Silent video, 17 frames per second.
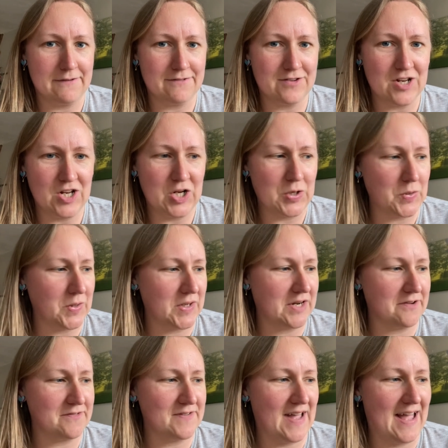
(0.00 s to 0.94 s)
long
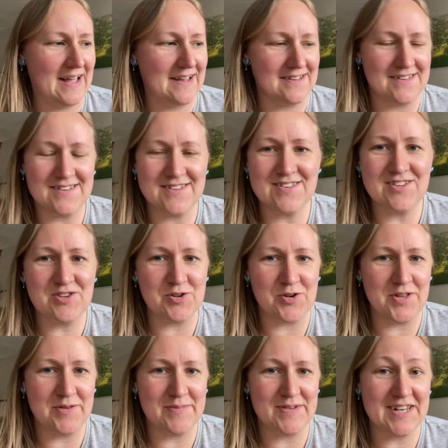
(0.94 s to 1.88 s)
enough ends to
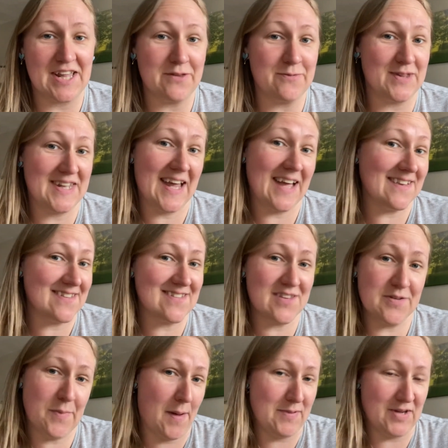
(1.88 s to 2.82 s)
join them together with the ends,
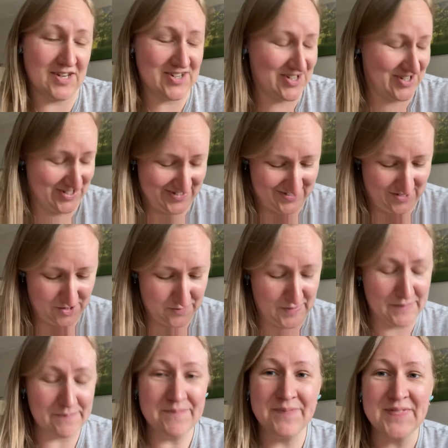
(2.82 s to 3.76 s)
so maybe I should just sew them
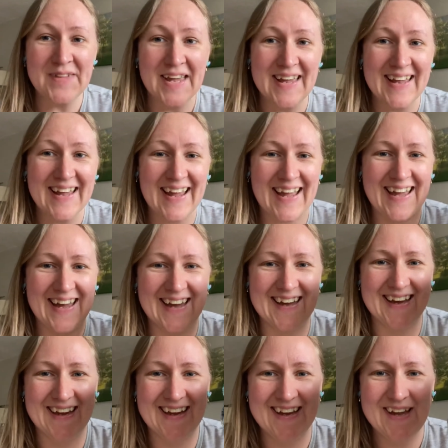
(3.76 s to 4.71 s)
in.
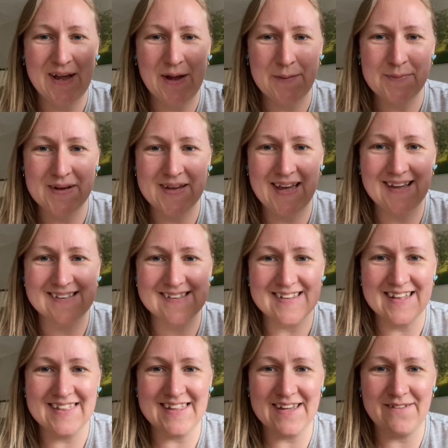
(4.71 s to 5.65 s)
But yes,
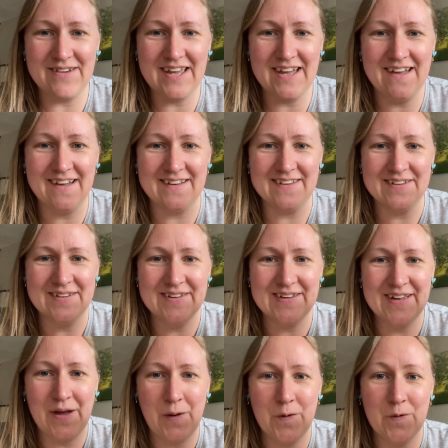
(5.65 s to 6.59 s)
there we are,
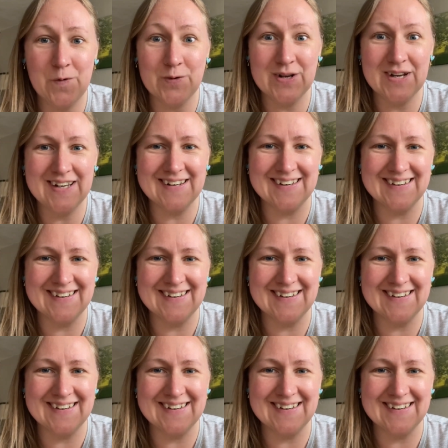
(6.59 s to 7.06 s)
all done.